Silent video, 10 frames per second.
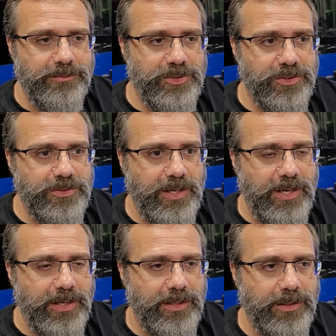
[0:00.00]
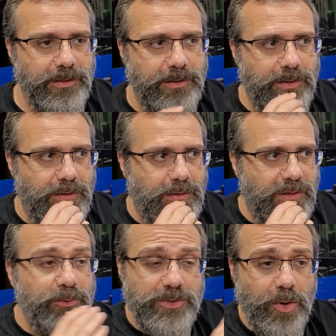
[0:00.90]
it
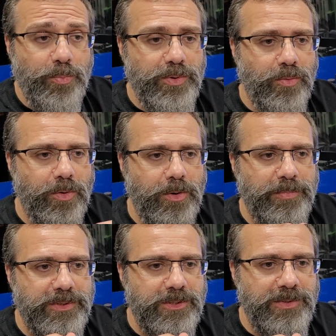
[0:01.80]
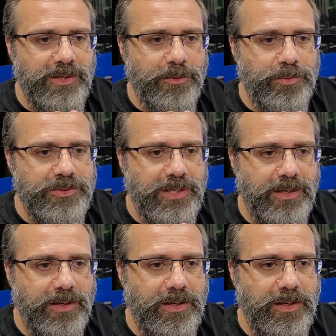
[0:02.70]
was open world, but to me it was like